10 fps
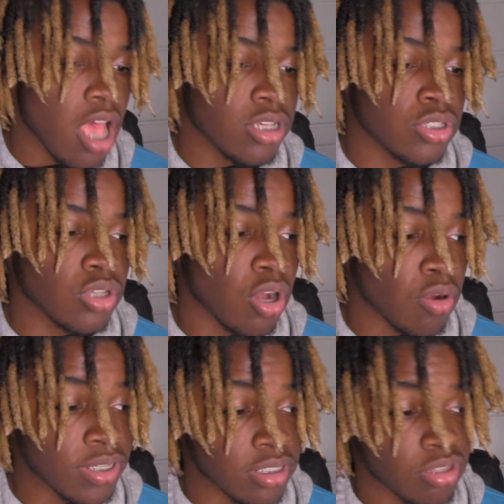So
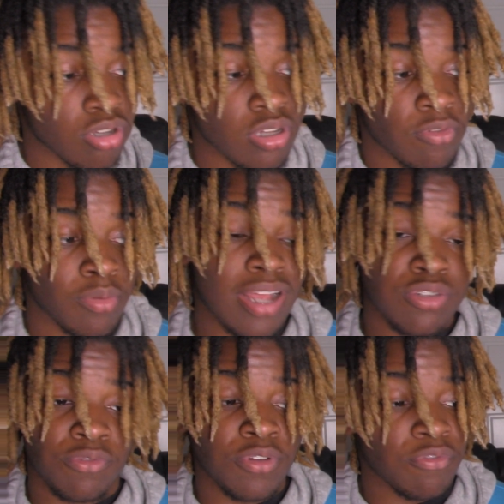this is the third song for the rats
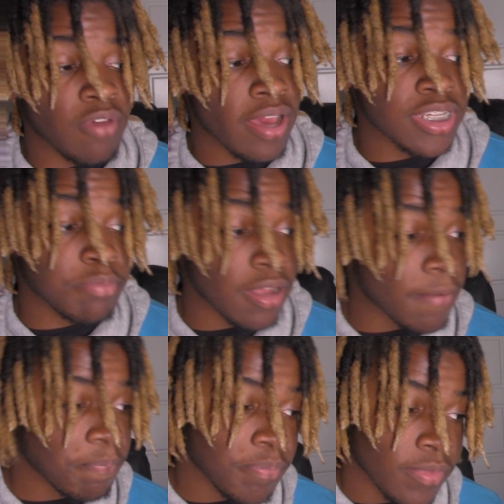with Foot Fungus, bruh.
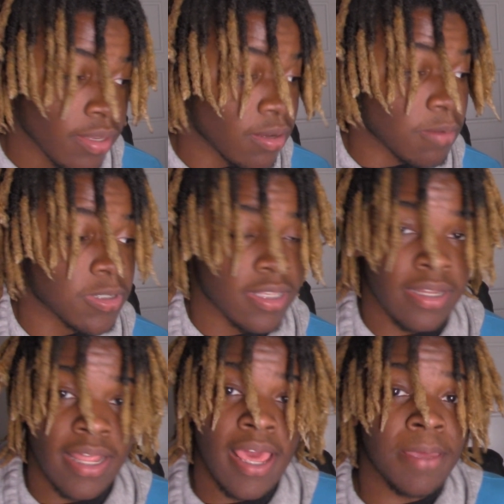You know what I'm saying, the
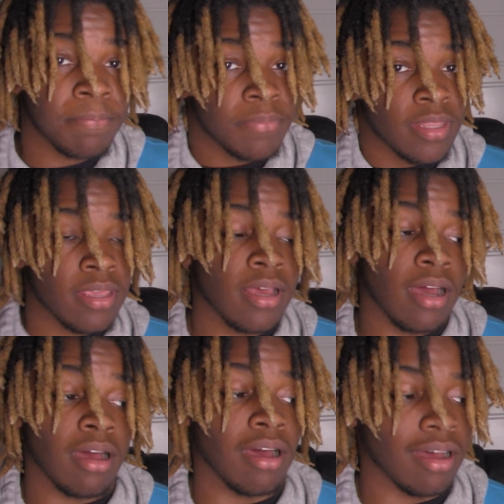name,
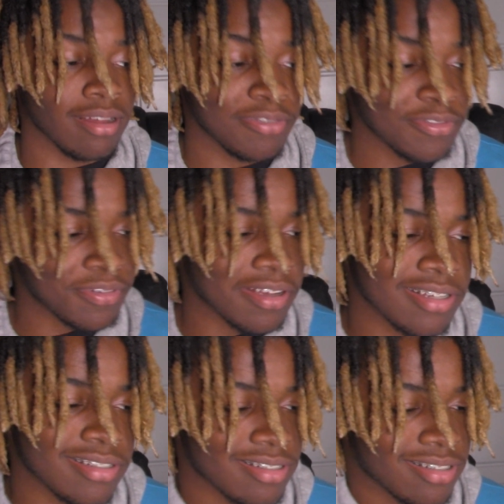Foot
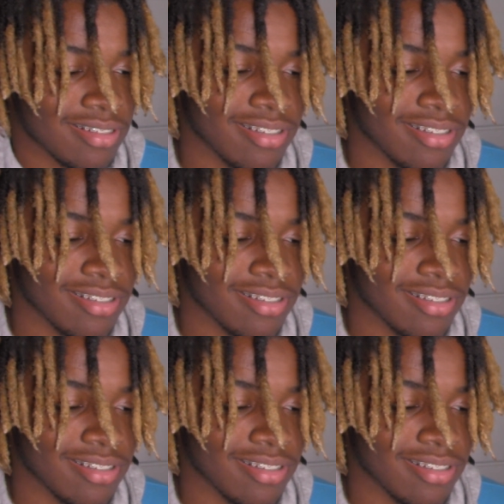Fungus.